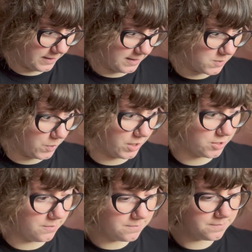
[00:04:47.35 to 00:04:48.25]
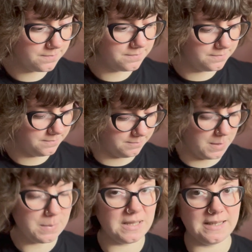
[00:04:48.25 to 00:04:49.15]
gets worked on. My
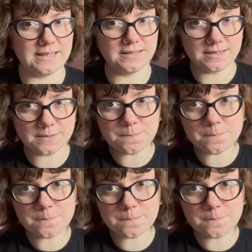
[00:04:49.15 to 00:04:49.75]
plan